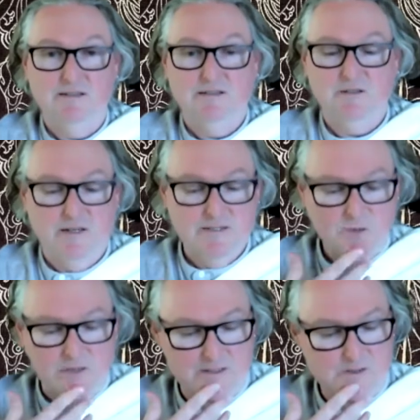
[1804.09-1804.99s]
So that's
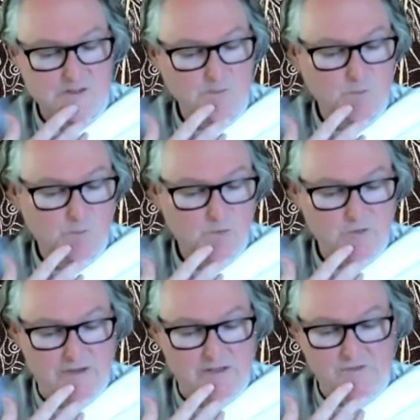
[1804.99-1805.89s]
quite interesting,
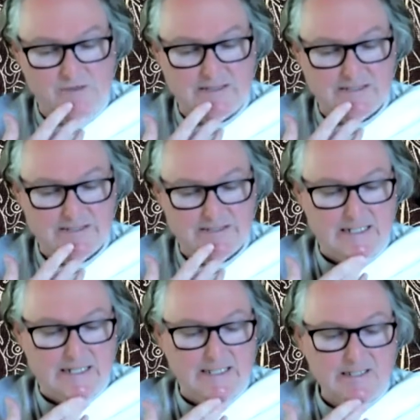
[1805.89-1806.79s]
profound effects.
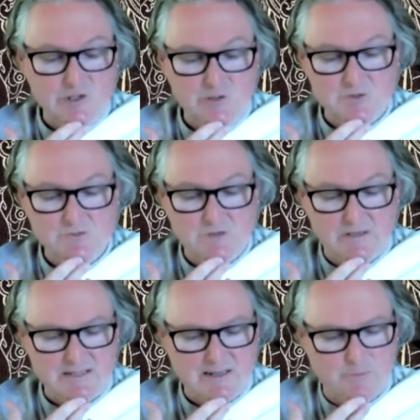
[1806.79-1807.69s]
And in terms of,
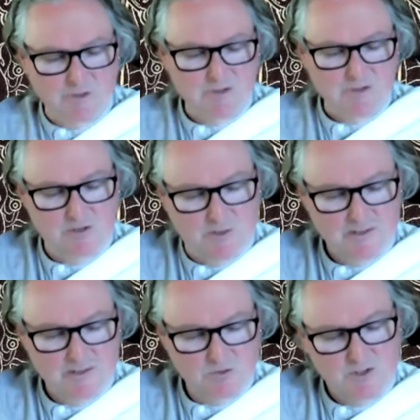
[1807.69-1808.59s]
there's a couple of notes here about
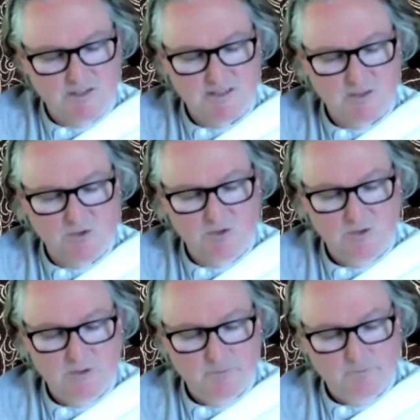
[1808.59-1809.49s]
Dzogchen. So,
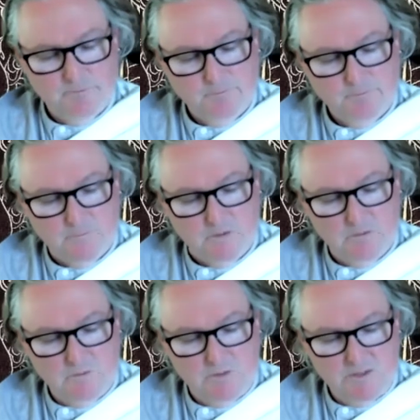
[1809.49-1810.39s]

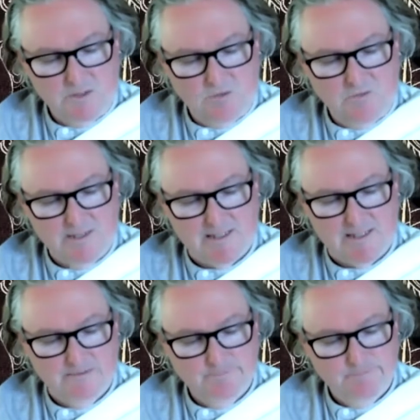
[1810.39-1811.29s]
which is obvious
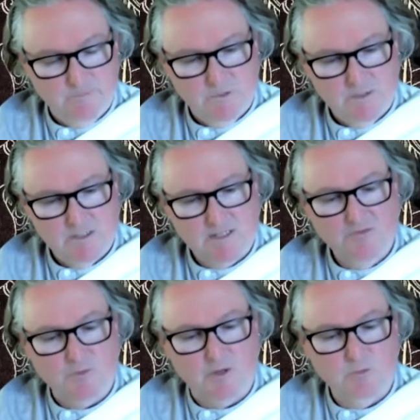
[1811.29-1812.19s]

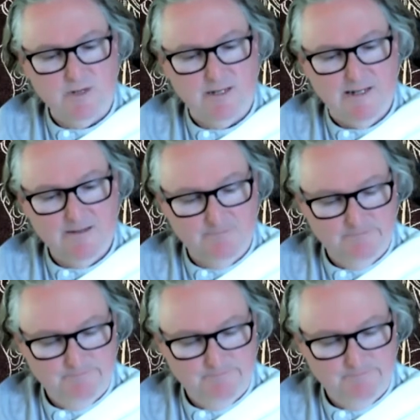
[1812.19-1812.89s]
stuff, but I'll read it out.